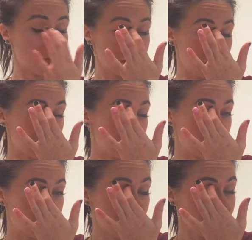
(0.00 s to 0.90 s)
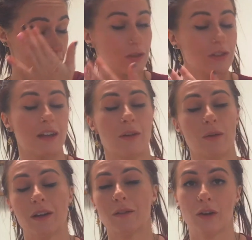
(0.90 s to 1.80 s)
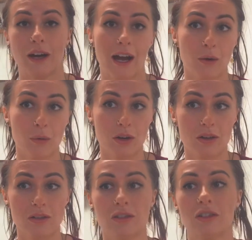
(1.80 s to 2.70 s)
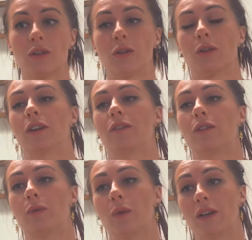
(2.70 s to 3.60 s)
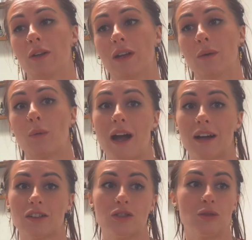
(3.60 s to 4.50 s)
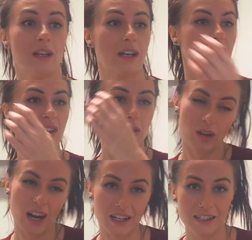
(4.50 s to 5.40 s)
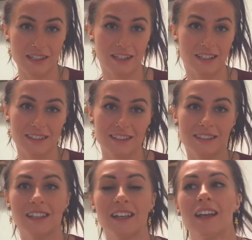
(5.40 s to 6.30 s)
every time you get waxed you stay red for hours, or if when you get waxed you get rashes,